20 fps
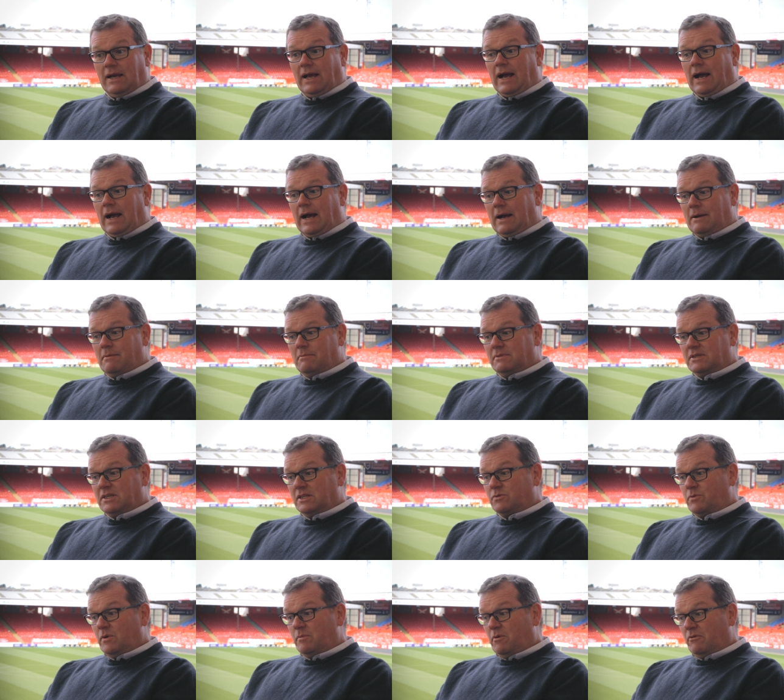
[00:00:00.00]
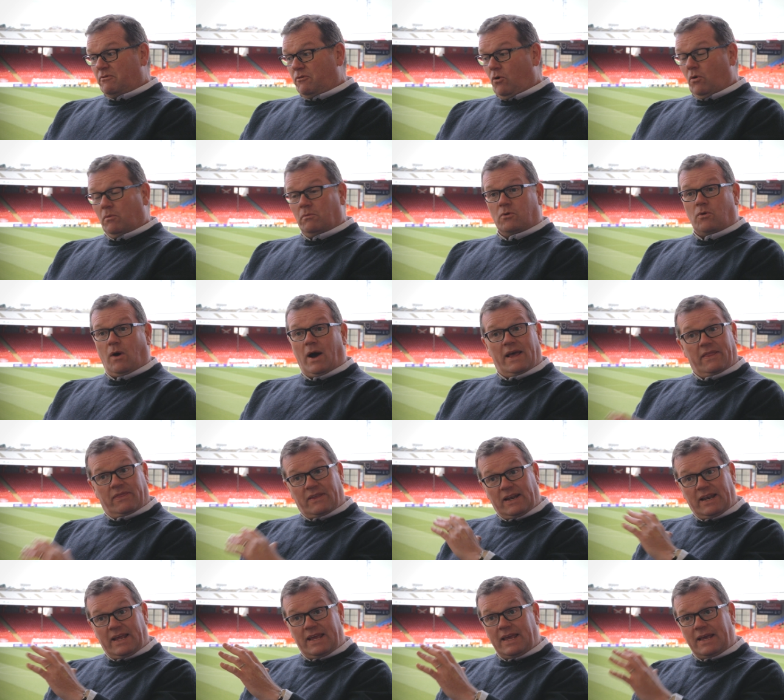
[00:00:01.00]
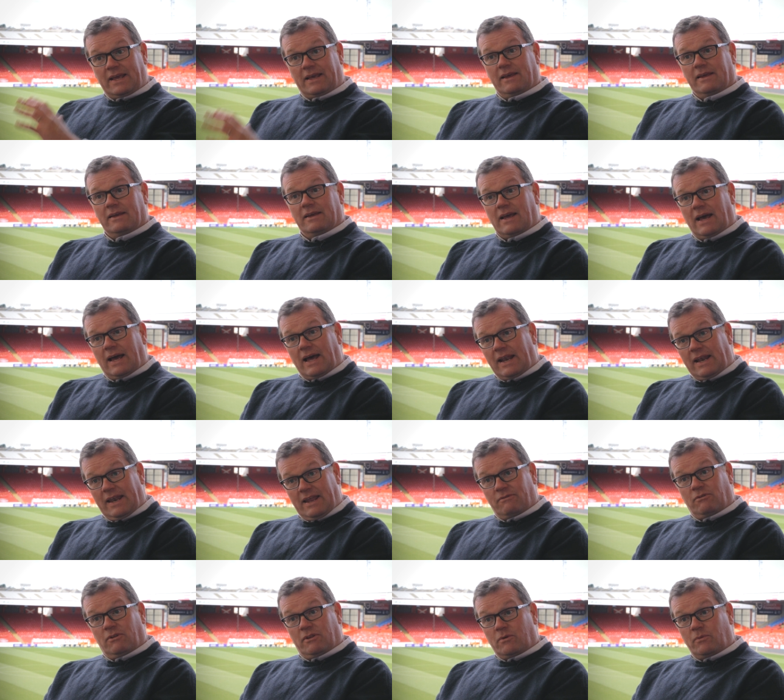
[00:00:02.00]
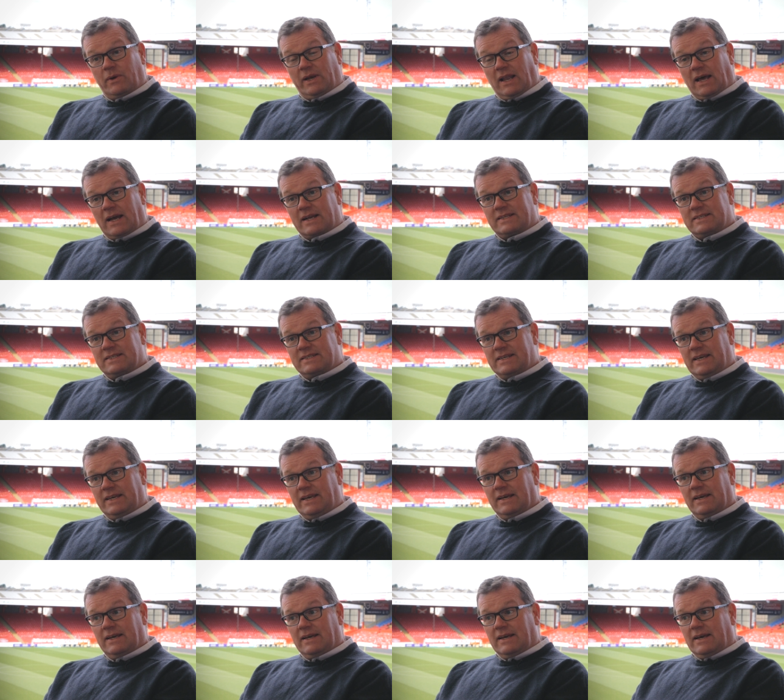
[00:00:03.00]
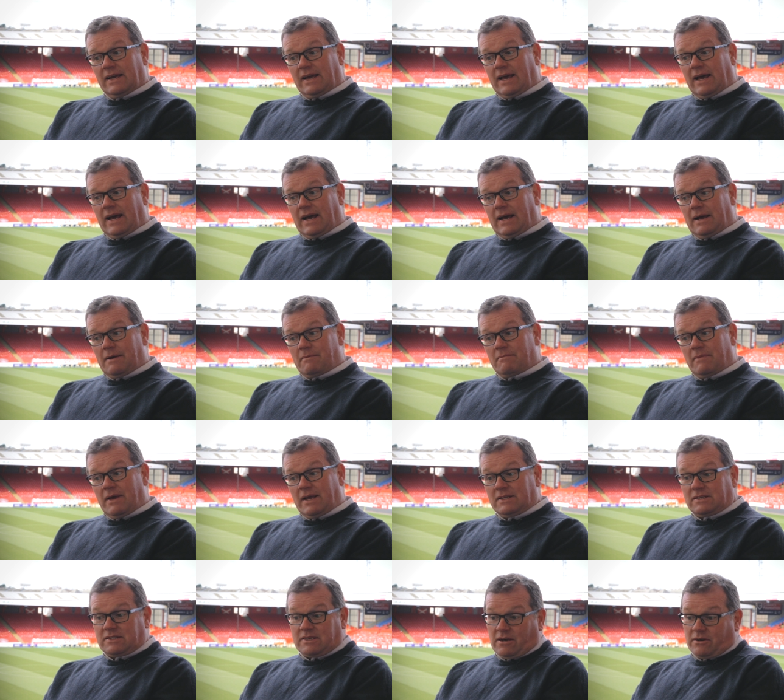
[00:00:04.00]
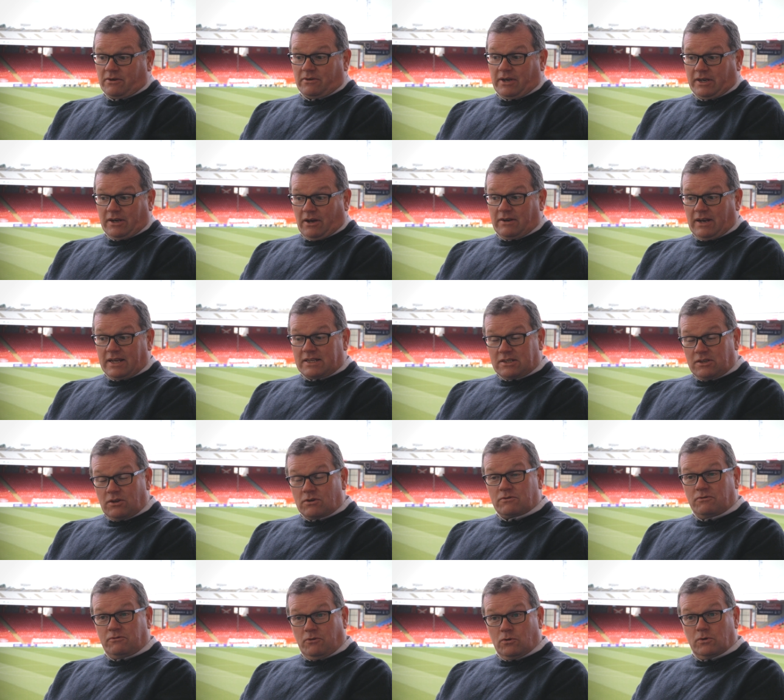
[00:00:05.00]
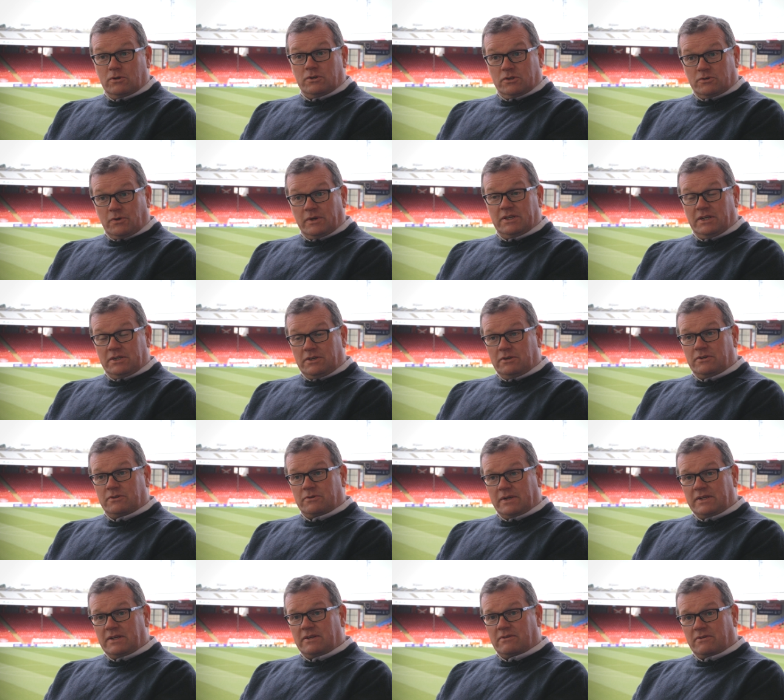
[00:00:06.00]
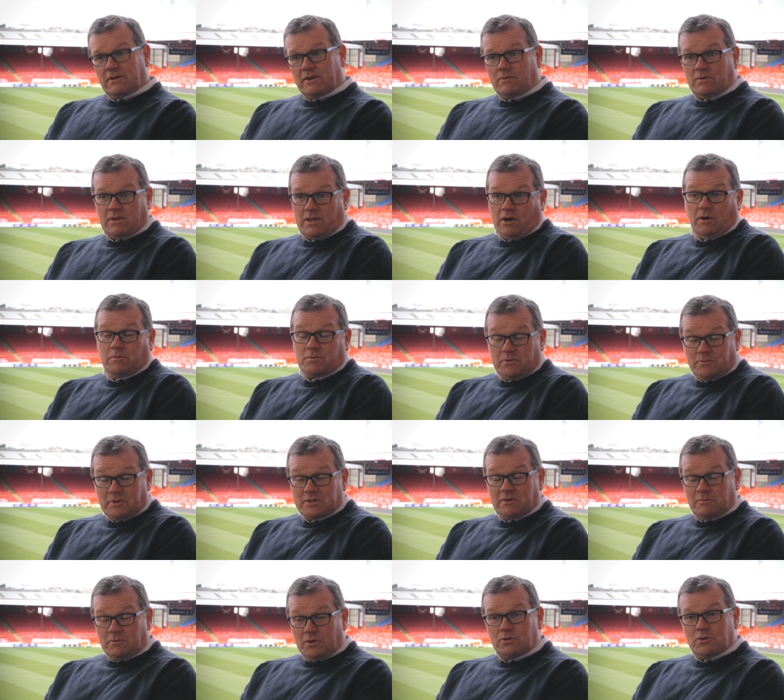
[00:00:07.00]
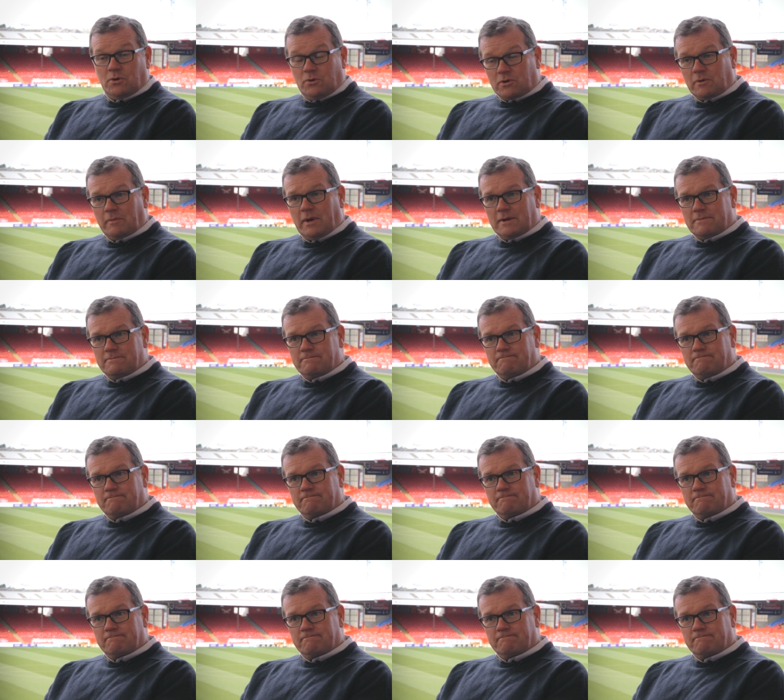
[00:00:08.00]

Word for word: um, since we performed quite at the league uh, level that we'd like to see. Um, and so, you know, let's look forward to 22-23 with the optimism you talk about